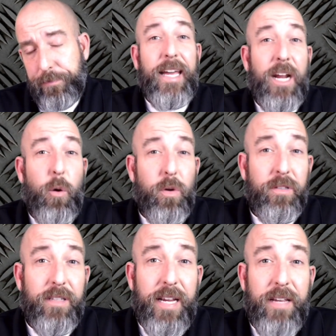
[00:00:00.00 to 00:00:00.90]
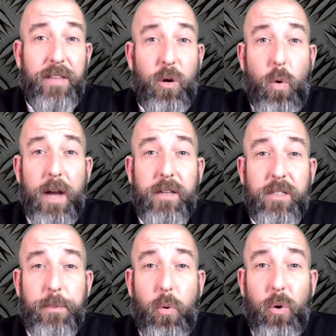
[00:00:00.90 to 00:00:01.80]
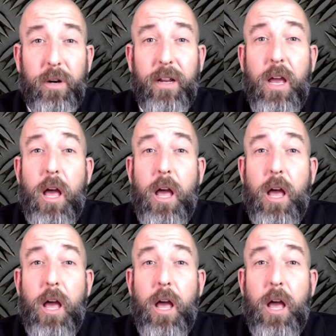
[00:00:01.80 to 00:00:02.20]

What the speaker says: And I will say that Wyze support,